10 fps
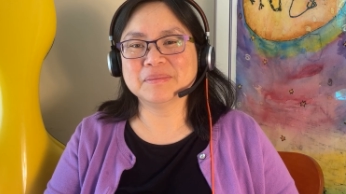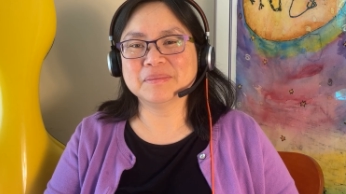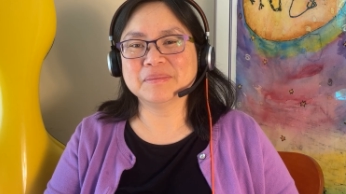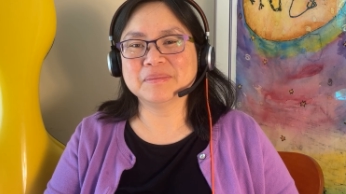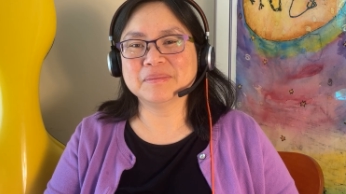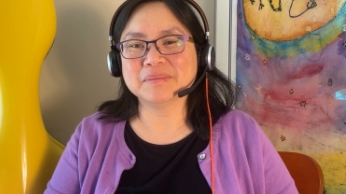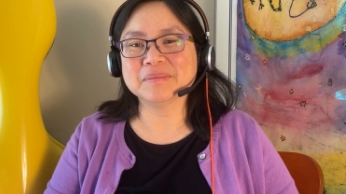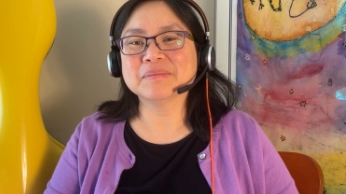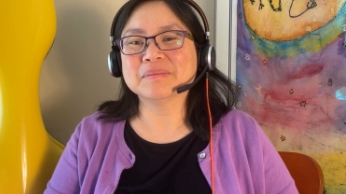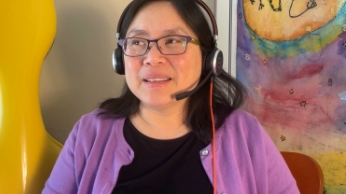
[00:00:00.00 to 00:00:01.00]
as we go
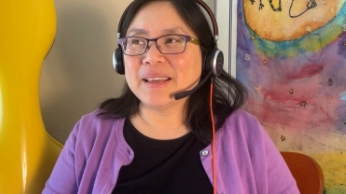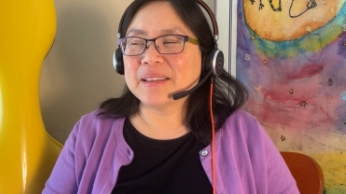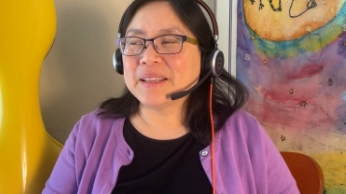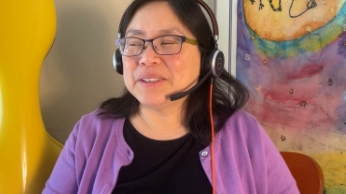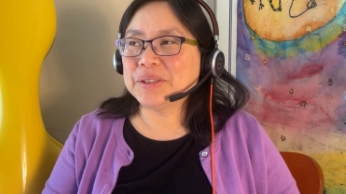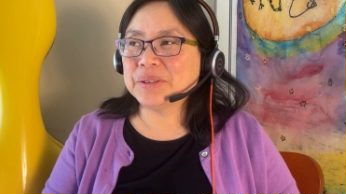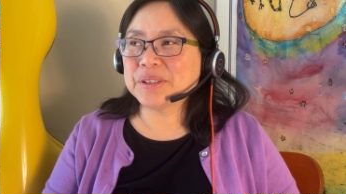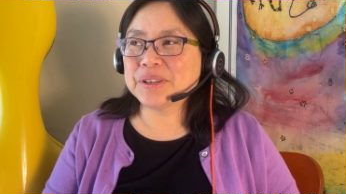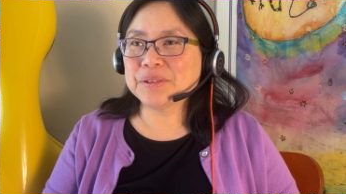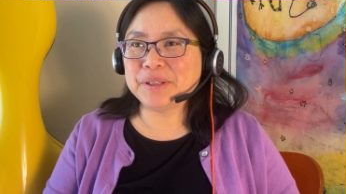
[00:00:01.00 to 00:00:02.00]
through. Yeah, they do
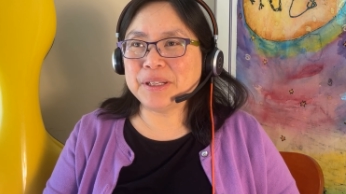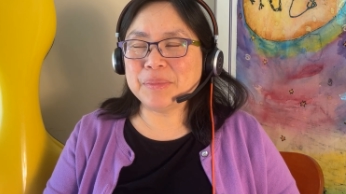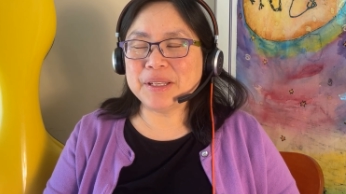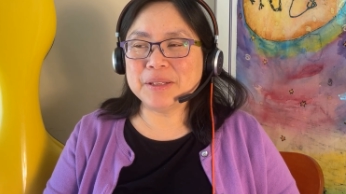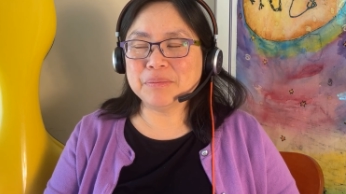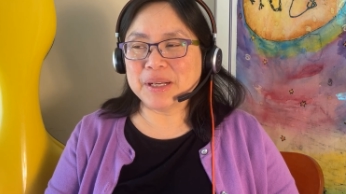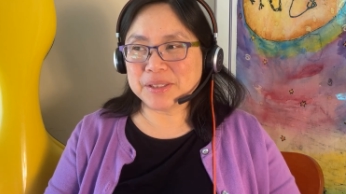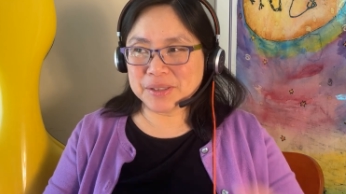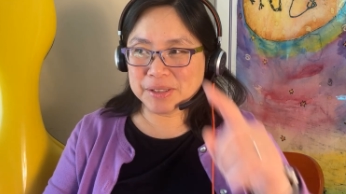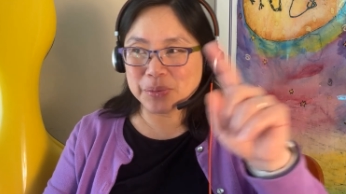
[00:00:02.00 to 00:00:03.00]
the three minute
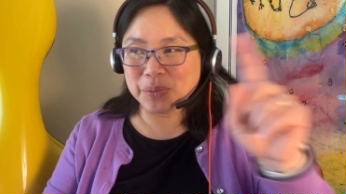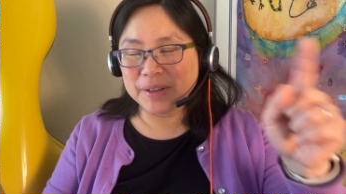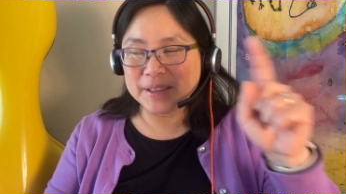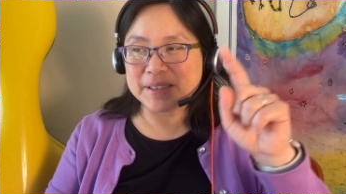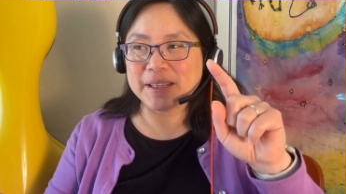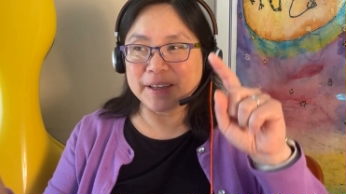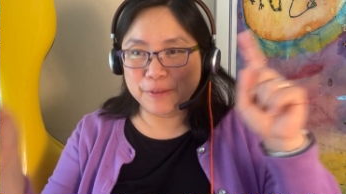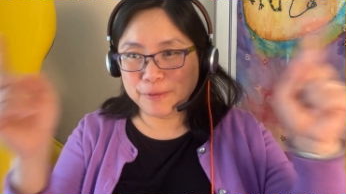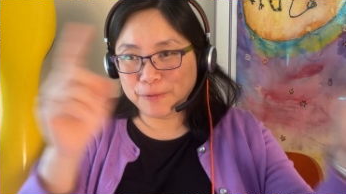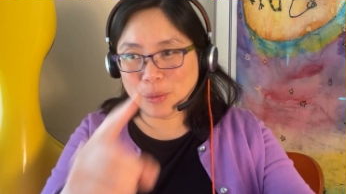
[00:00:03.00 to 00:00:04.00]
buzzers where it's like a
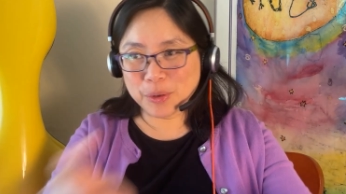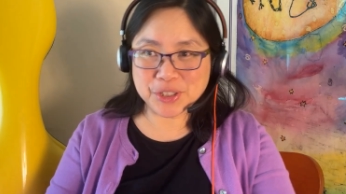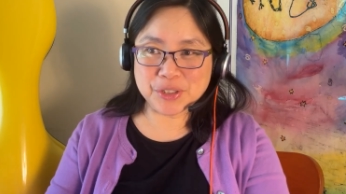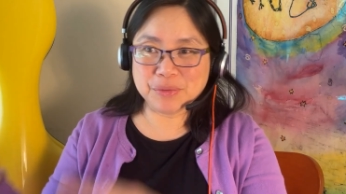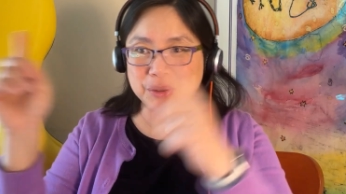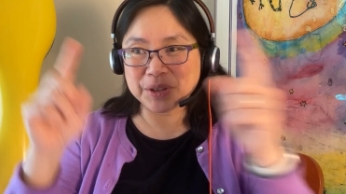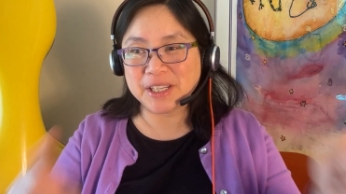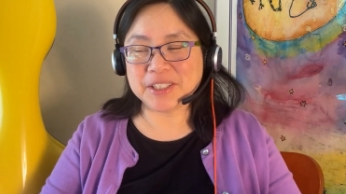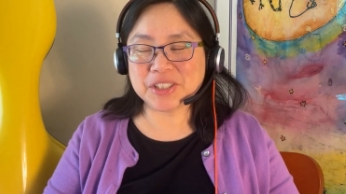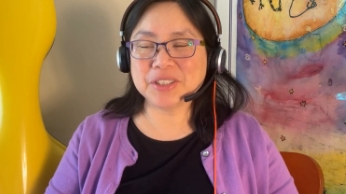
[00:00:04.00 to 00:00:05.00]
forced
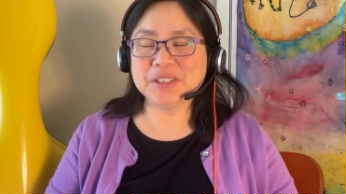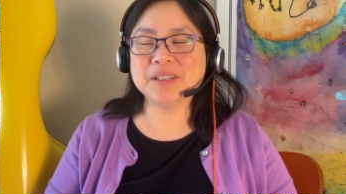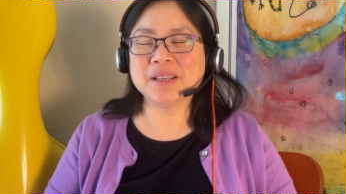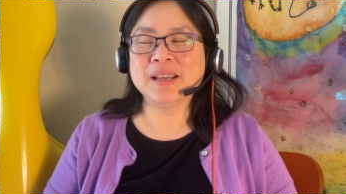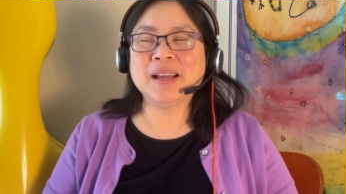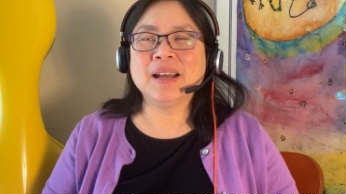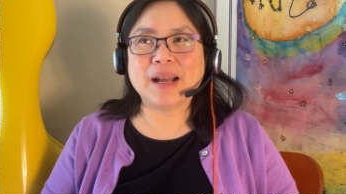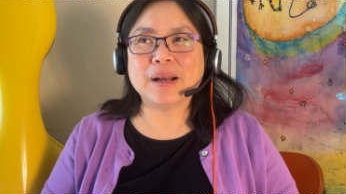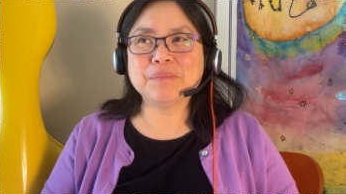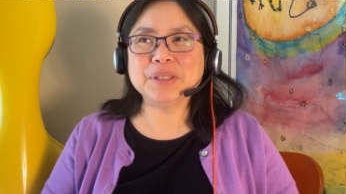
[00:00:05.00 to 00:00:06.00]
rotation
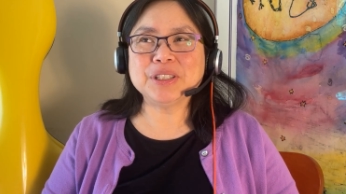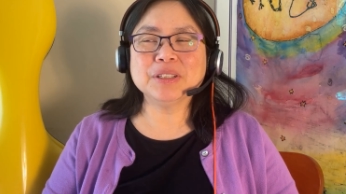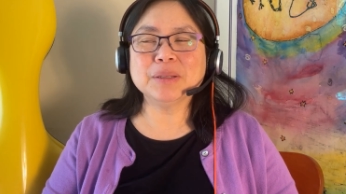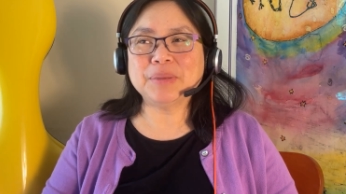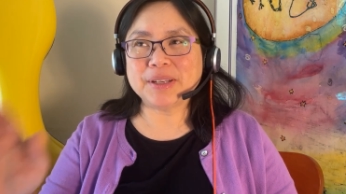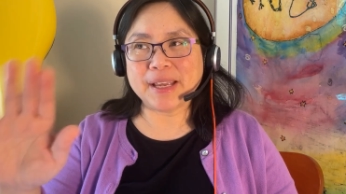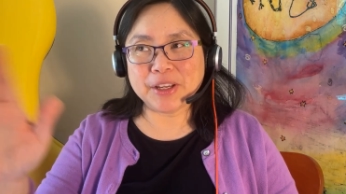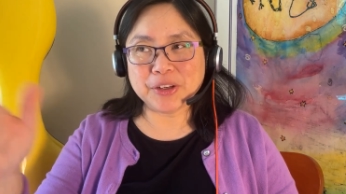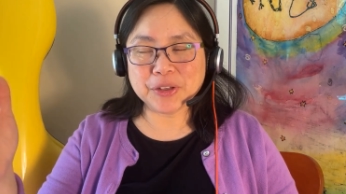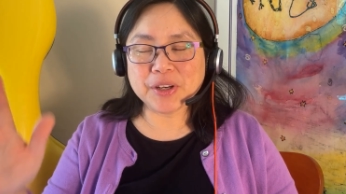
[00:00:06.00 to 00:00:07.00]
up until about
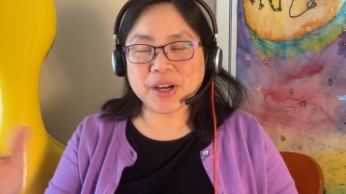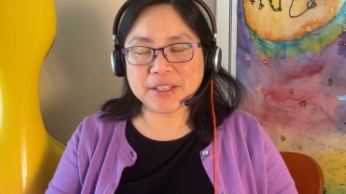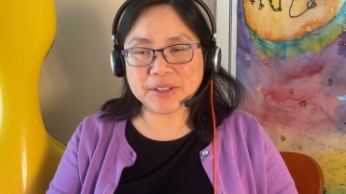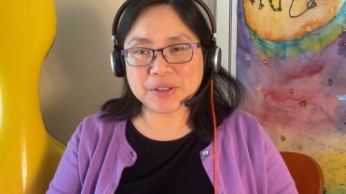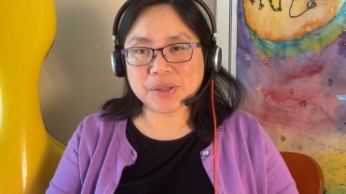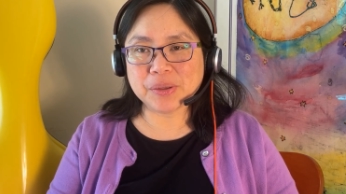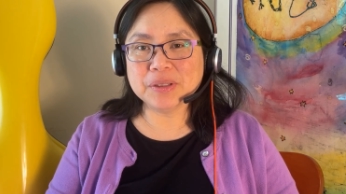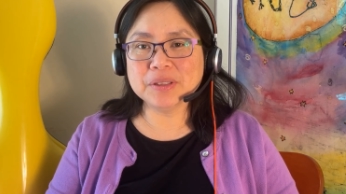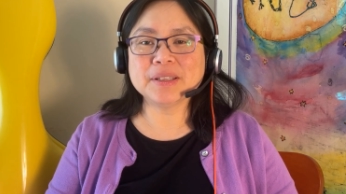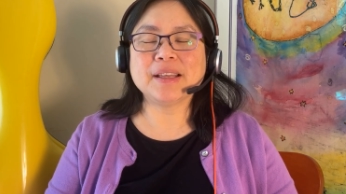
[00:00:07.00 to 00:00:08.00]
eight or nine years
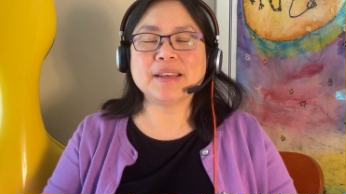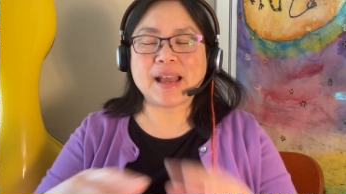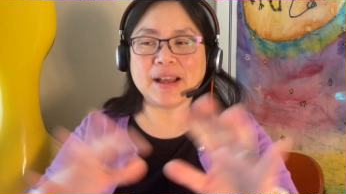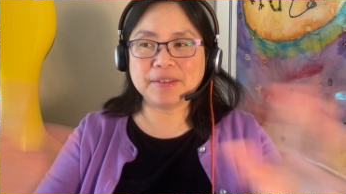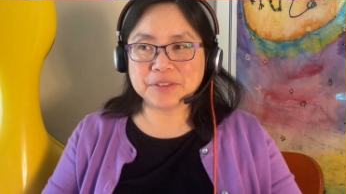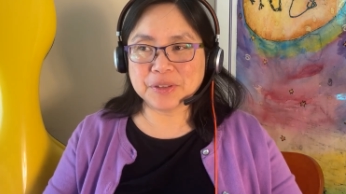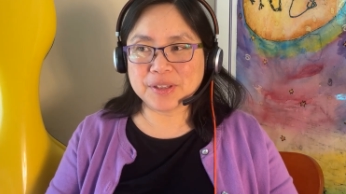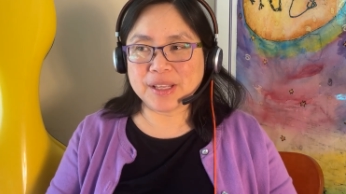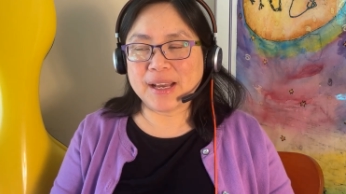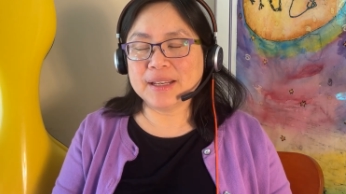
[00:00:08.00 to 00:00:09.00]
old. And then after
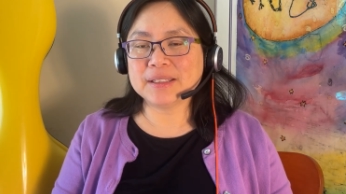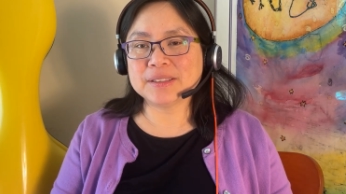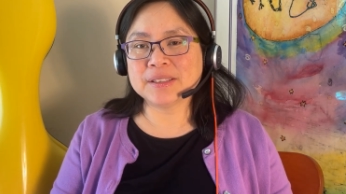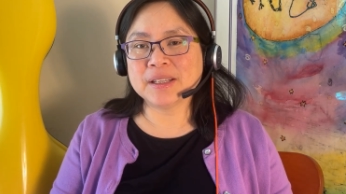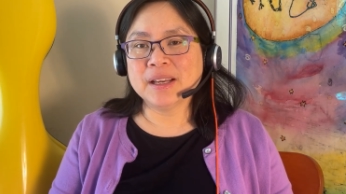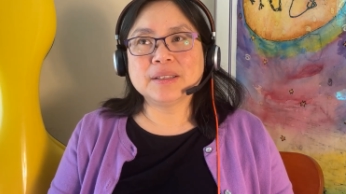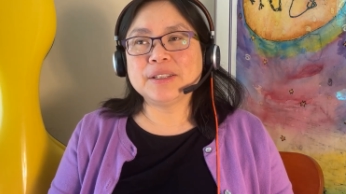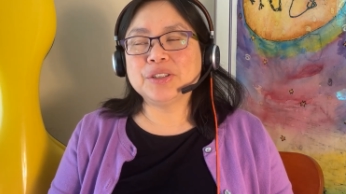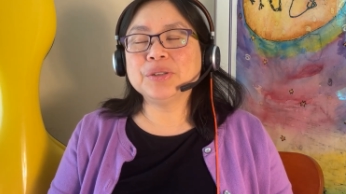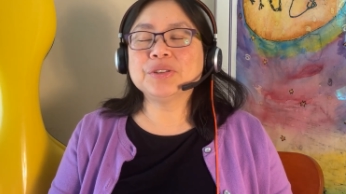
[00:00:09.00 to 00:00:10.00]
that,
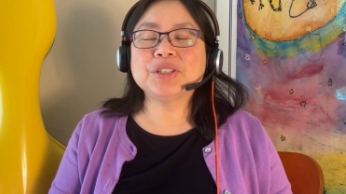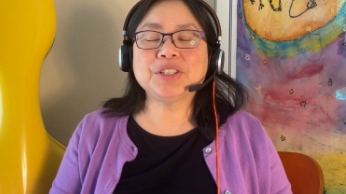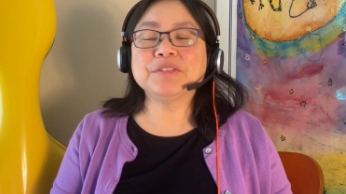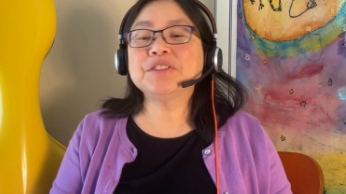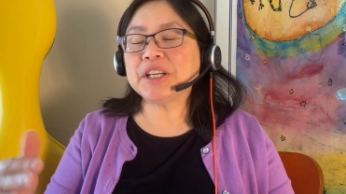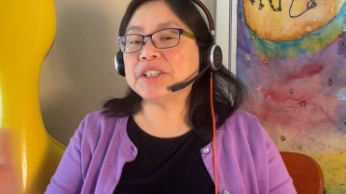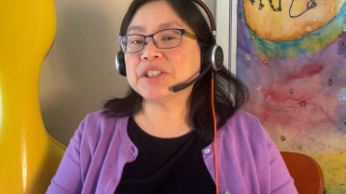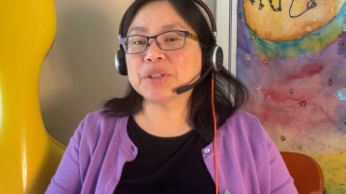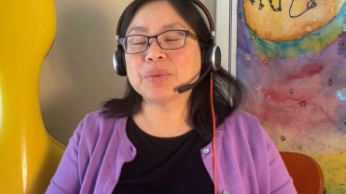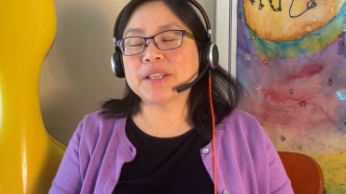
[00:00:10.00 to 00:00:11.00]
they do just shift
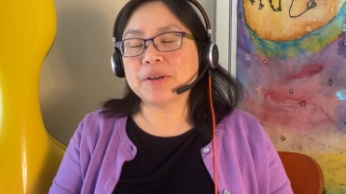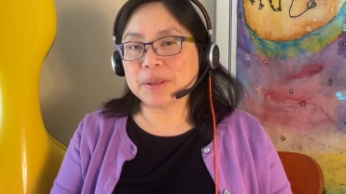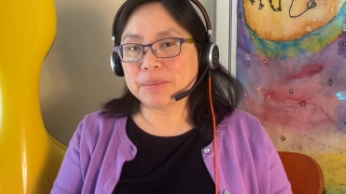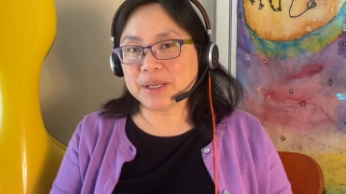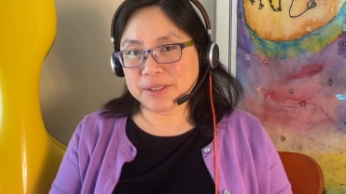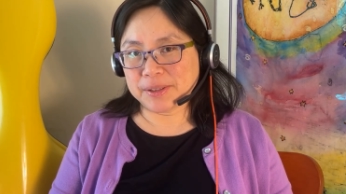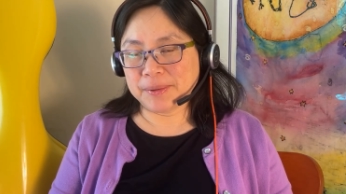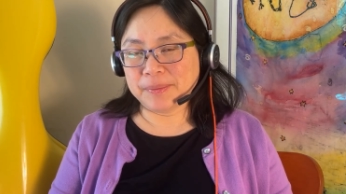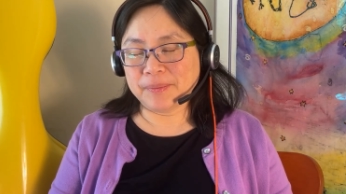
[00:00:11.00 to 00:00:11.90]
changes without the buzzer.